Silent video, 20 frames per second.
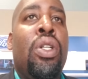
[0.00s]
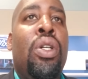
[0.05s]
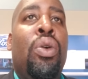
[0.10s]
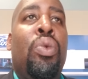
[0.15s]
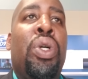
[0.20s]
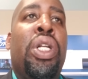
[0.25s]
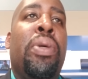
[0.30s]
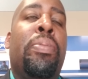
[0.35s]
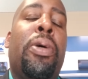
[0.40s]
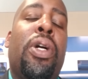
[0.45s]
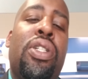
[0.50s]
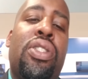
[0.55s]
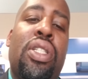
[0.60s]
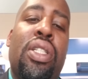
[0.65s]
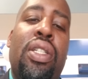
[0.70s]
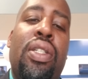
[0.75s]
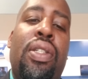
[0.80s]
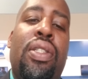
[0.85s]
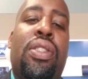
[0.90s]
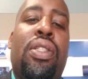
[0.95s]
When a person
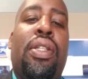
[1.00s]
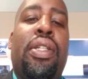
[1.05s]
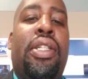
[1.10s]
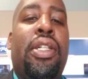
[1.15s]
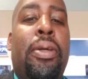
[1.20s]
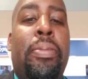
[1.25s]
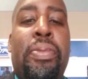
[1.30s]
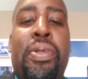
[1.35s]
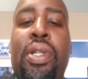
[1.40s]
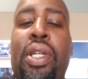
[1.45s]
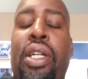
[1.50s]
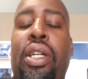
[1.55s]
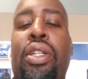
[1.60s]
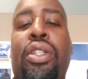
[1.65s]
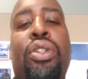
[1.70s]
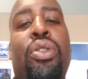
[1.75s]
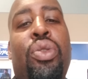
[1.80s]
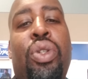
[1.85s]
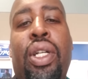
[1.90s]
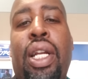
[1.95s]
initially comes in,
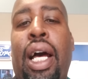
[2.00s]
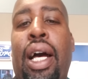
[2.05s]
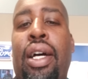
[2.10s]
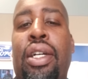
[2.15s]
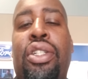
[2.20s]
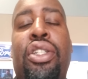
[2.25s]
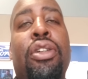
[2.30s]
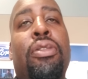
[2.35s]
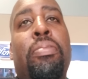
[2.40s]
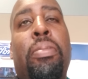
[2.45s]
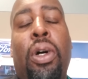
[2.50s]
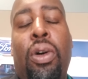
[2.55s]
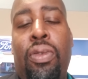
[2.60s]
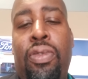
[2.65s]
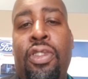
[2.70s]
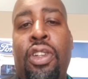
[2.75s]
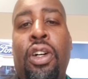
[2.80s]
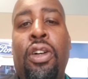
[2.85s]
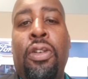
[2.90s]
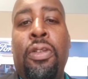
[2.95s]
you and I should both
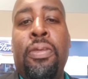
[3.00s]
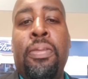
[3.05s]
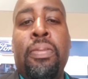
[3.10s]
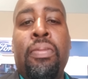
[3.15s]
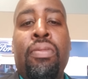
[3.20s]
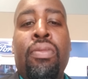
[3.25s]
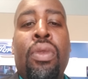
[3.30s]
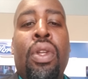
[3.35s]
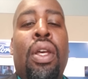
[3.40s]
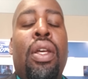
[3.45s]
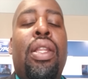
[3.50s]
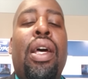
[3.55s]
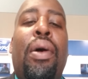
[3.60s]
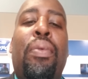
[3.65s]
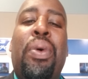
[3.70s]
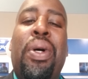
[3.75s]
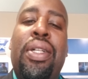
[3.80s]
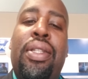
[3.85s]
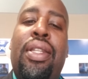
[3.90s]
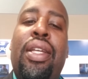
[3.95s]
know that
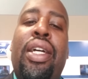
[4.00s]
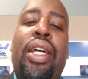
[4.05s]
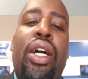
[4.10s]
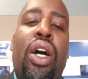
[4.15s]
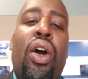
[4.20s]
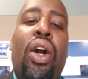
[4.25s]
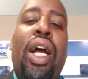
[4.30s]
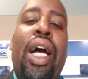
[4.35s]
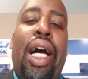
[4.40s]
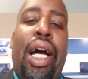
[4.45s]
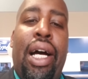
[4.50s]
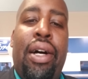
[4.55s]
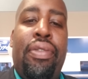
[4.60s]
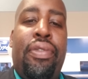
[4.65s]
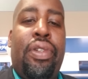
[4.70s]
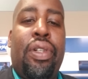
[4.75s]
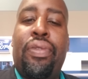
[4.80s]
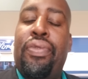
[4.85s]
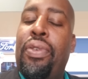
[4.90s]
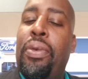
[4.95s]
what they are
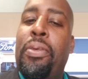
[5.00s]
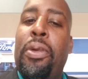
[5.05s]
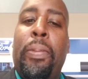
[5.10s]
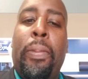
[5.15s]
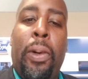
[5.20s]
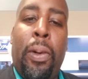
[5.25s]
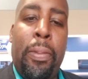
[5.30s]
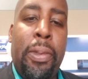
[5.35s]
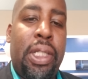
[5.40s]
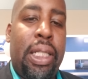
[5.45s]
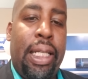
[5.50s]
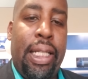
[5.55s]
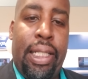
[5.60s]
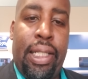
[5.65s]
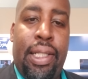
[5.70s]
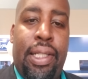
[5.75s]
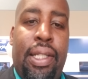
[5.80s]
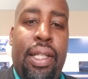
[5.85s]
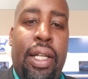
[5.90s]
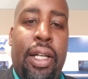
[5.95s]
after from the moment they
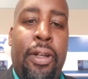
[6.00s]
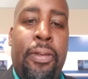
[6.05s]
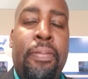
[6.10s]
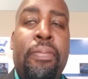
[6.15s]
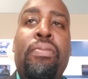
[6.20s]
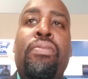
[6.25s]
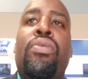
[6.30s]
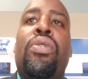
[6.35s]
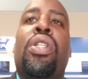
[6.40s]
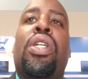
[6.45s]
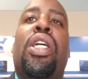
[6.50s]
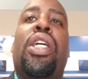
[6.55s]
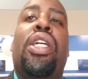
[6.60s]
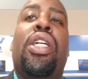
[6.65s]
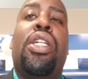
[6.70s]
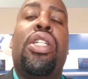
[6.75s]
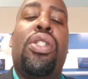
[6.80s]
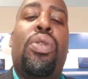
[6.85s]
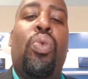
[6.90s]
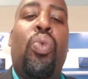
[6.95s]
get there
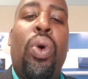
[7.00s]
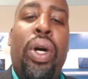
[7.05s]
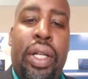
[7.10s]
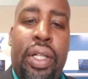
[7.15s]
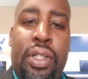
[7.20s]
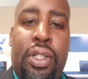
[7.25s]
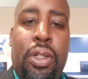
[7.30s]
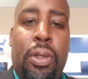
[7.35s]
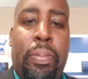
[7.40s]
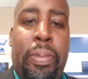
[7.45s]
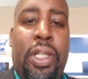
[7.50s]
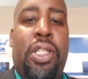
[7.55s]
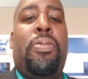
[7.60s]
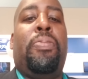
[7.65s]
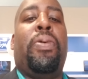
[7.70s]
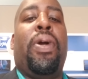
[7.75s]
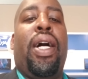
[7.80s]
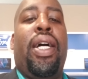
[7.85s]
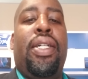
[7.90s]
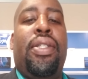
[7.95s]
is, what is your best
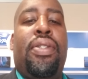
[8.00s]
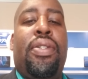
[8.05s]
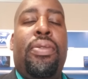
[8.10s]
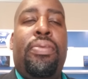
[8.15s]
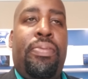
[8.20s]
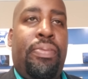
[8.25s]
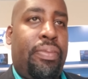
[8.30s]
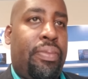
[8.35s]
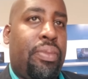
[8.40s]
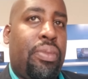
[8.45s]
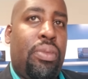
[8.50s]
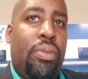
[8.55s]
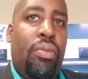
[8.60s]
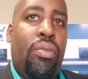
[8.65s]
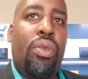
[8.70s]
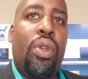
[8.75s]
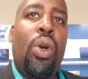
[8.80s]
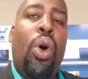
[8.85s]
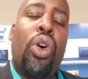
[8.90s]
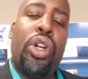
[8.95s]
price
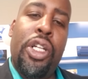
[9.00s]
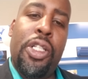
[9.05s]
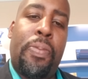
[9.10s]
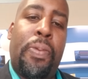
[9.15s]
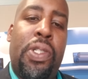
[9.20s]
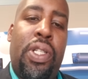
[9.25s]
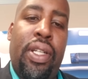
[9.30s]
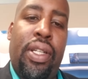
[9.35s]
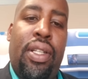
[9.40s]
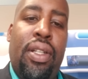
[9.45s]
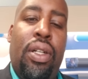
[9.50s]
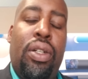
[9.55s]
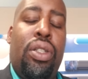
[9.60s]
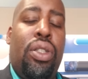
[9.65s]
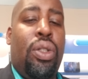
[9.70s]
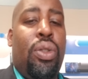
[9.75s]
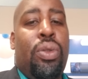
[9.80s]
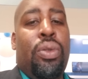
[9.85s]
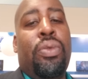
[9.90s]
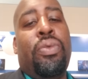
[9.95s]
on this particular
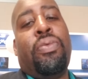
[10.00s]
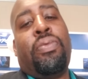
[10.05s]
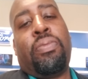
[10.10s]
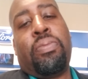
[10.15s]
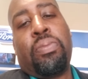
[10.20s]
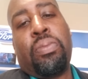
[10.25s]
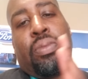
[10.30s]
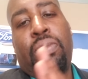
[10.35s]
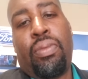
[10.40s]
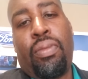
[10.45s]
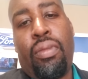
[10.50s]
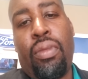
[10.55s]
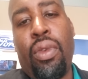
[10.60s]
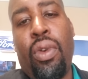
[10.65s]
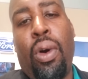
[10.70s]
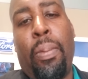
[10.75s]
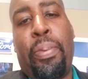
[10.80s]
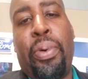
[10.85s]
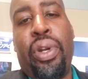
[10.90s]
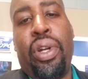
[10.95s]
new
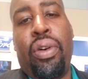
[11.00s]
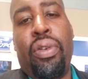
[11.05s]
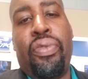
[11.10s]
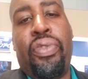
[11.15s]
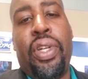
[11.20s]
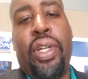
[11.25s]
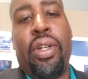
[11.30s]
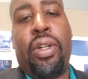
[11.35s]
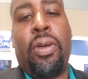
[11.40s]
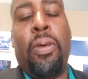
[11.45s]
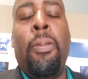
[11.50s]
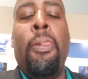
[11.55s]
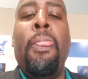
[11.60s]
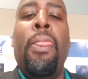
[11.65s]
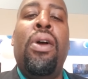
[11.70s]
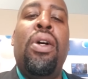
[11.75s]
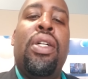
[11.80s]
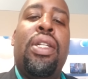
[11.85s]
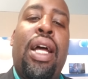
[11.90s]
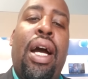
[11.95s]
or pre-owned vehicle?
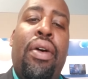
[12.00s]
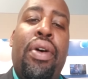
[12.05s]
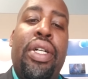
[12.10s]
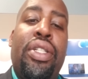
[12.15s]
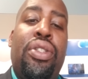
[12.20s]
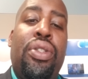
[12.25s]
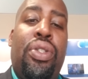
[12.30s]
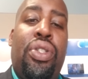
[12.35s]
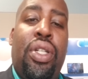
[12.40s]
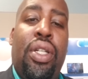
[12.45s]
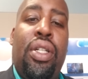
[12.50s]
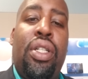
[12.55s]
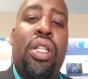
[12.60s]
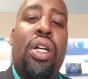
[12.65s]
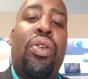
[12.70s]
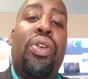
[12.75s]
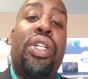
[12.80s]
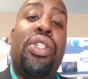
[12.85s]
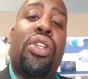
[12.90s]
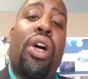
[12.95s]
Now, as you should
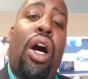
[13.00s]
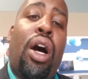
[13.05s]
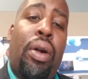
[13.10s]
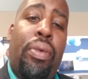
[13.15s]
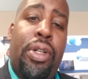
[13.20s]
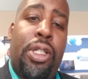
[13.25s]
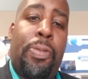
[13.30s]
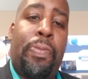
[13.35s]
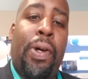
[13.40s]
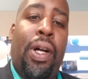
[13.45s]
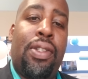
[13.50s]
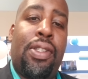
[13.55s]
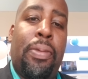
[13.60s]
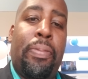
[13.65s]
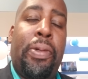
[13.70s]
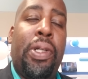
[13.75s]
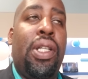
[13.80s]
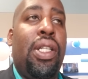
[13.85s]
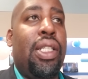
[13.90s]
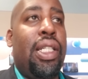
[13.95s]
know, it's our
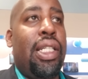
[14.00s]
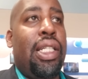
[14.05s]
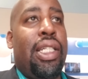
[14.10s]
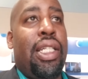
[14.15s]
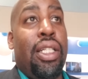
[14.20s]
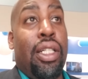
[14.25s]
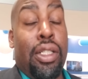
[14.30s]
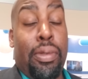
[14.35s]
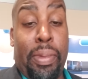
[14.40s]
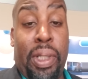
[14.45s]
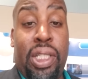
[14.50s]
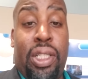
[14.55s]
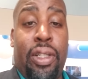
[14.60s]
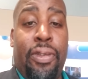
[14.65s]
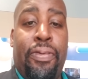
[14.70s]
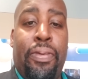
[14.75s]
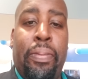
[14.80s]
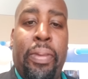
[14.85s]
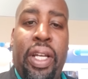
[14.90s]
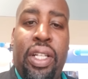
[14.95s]
responsibility to get as much
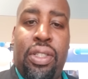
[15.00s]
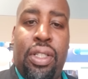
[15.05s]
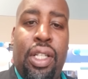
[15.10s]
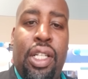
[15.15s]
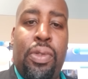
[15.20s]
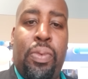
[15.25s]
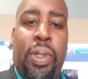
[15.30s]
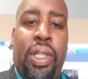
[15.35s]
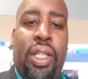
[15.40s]
information as we